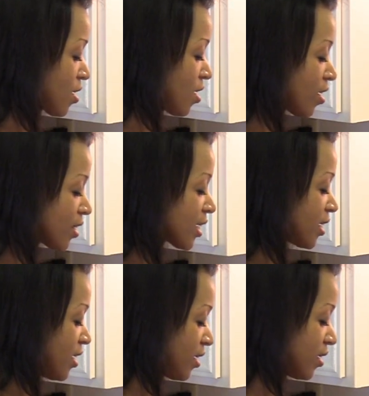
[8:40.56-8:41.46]
Garlic
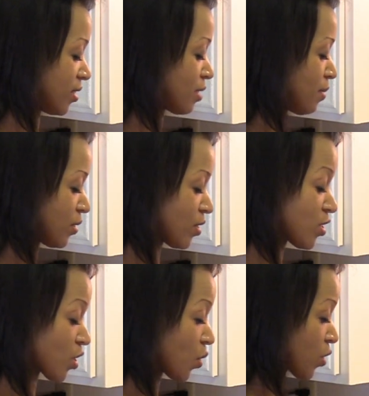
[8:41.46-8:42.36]
and onion smells
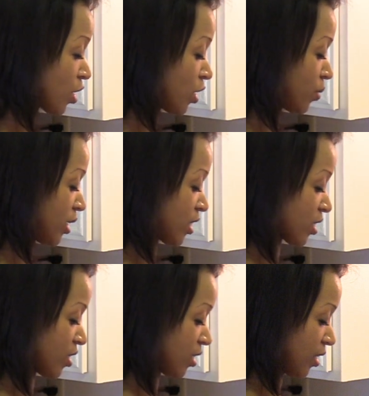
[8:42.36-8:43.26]
so good when
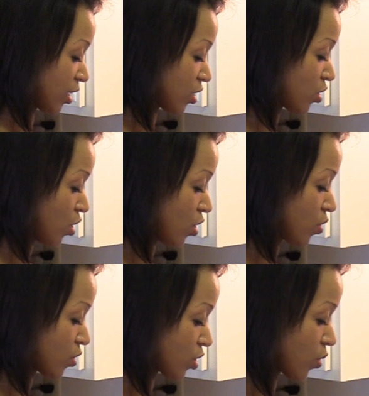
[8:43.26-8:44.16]
it's cooking, like
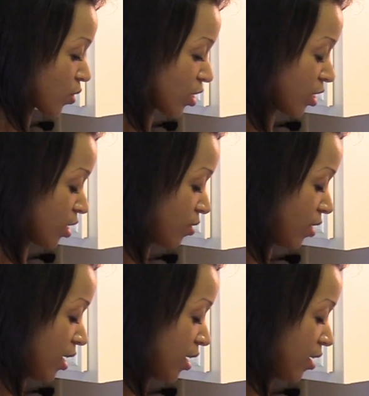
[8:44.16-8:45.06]
so good,
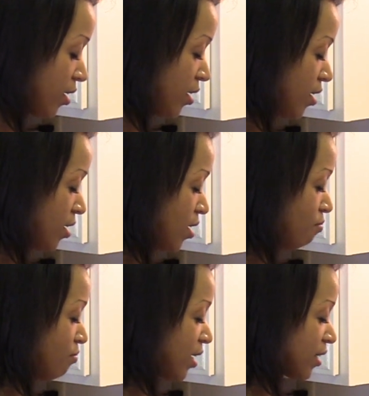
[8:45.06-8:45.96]
right?
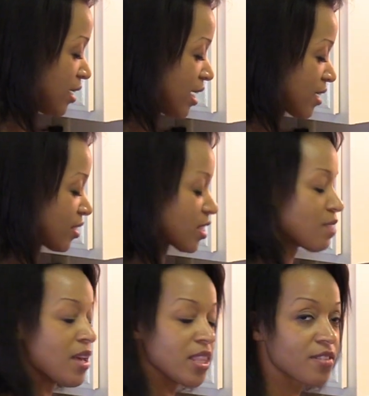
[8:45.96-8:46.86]
But like the
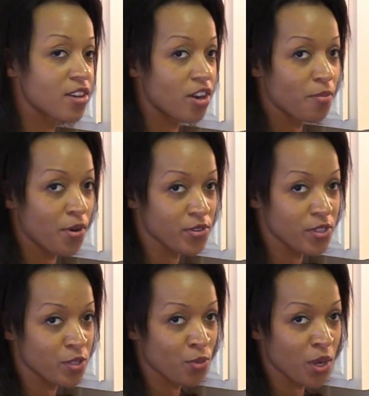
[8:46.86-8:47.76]
smell of it on a
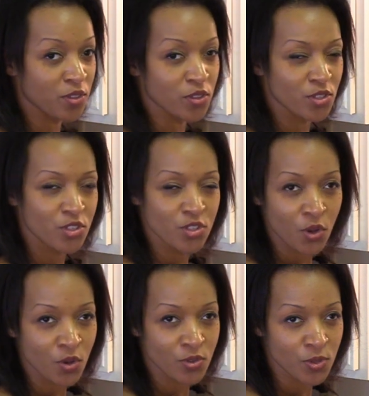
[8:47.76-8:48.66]
person's breath is
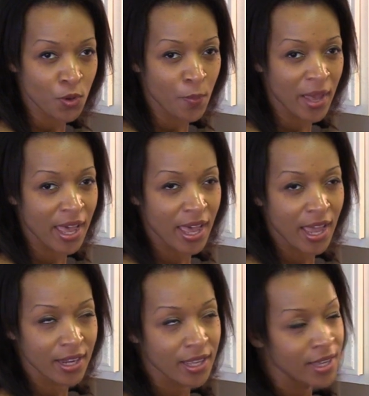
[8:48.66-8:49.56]
so
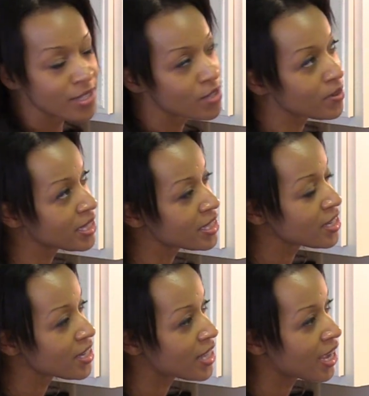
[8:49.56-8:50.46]
bad. So is
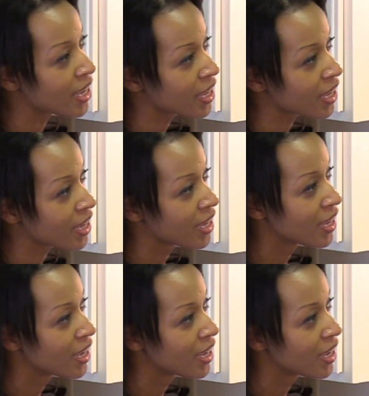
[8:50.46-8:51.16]
there like